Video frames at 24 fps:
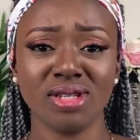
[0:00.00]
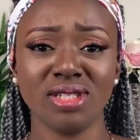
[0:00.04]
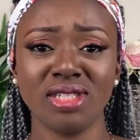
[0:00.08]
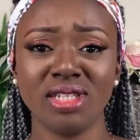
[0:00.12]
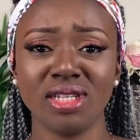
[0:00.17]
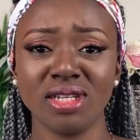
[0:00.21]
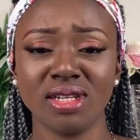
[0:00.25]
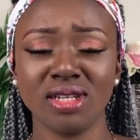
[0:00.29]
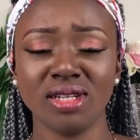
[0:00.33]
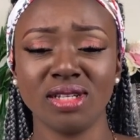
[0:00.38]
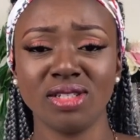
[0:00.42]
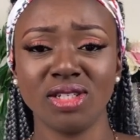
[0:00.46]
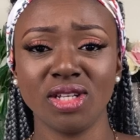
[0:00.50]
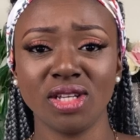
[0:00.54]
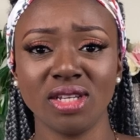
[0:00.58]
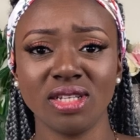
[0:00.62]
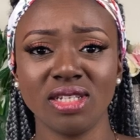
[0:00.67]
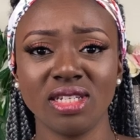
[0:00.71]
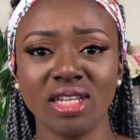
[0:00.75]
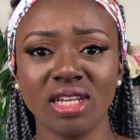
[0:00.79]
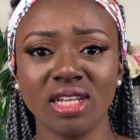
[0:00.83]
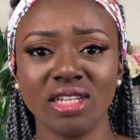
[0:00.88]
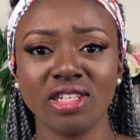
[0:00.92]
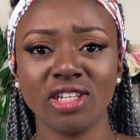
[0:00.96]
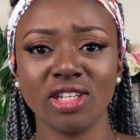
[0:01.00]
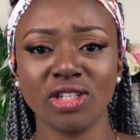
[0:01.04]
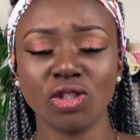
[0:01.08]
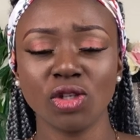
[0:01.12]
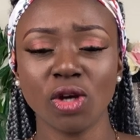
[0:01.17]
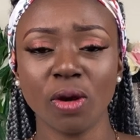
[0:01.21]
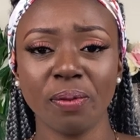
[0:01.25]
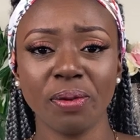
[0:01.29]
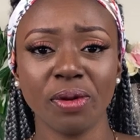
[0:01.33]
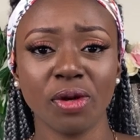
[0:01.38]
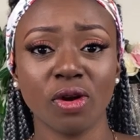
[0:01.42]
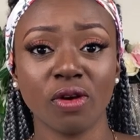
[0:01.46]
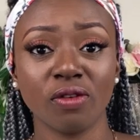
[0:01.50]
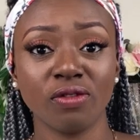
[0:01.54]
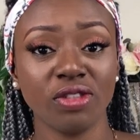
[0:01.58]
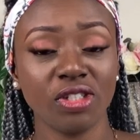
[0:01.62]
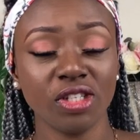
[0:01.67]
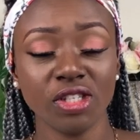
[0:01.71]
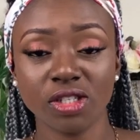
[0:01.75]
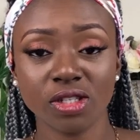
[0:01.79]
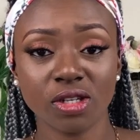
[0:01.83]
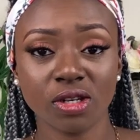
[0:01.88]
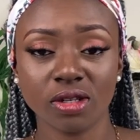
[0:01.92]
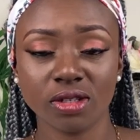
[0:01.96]
the topic of
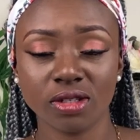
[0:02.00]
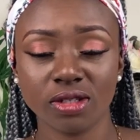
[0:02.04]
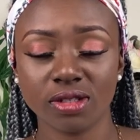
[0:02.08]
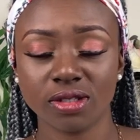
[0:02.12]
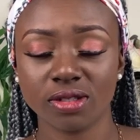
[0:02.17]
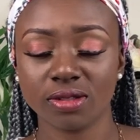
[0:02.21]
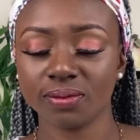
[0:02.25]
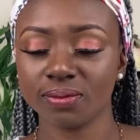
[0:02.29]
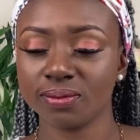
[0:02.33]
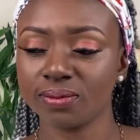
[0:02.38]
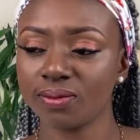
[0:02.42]
discourse.